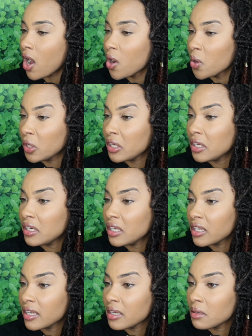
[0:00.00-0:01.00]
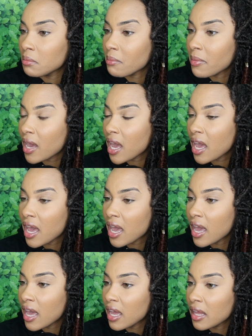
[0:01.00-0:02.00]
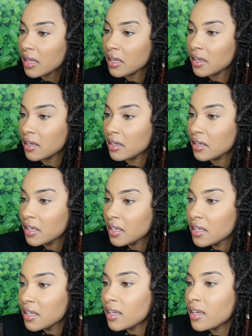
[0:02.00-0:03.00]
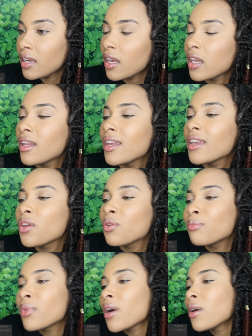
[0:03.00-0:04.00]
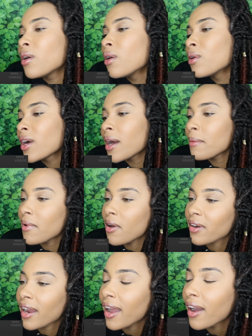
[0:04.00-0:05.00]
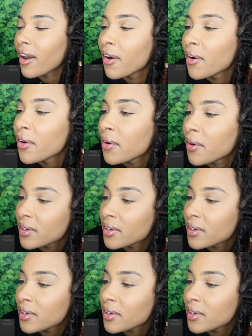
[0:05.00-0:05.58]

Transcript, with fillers: Oh, he did him bad. It's not over. And then you, bro, come on now.